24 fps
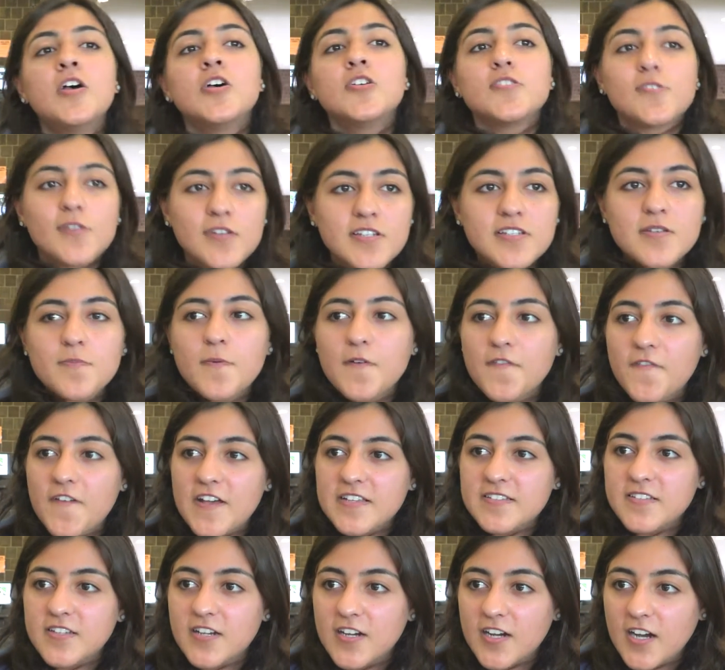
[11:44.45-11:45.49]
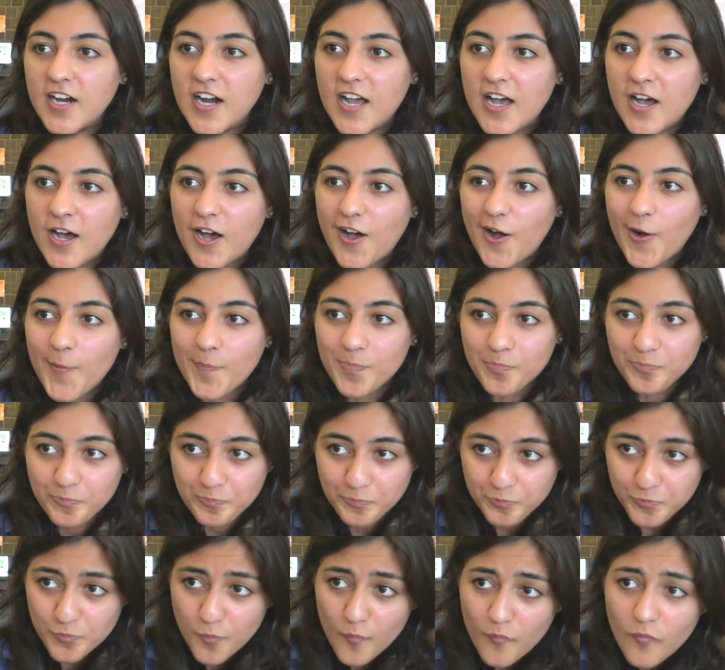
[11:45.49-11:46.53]
So he's a professor
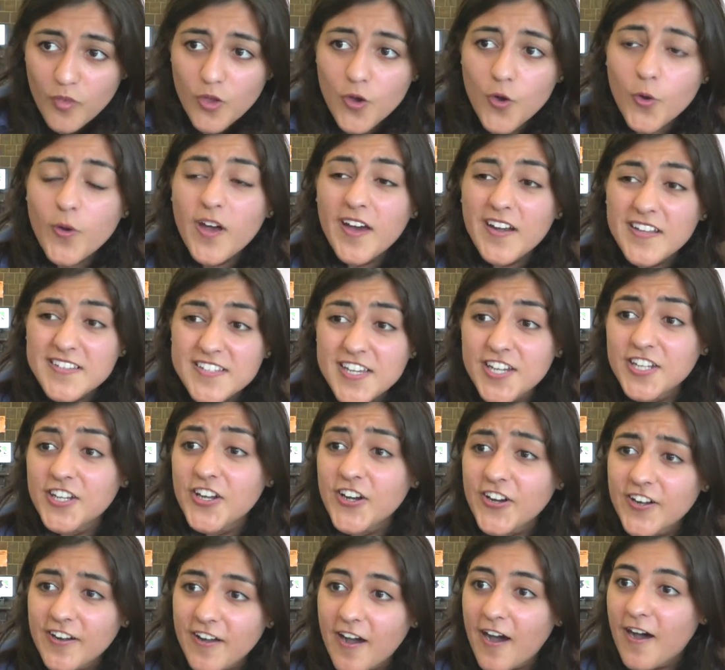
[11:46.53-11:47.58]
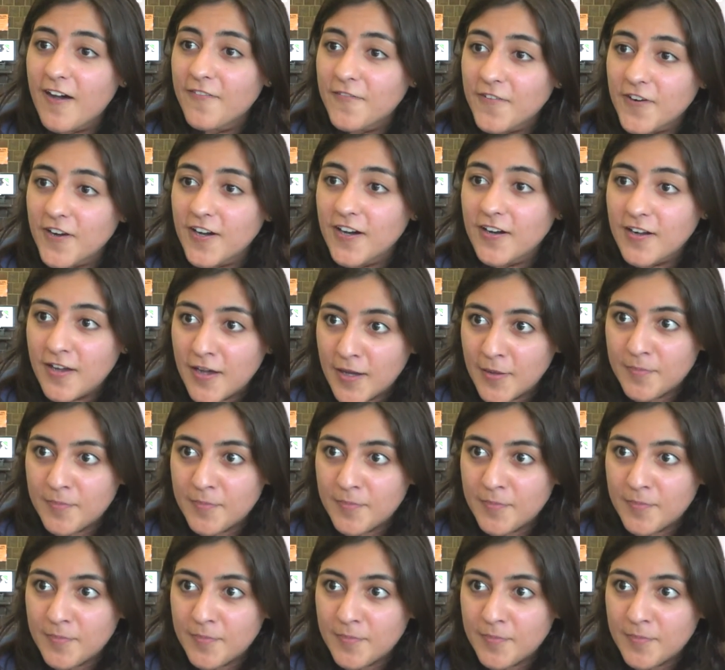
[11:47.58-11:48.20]
who got a tenured offer,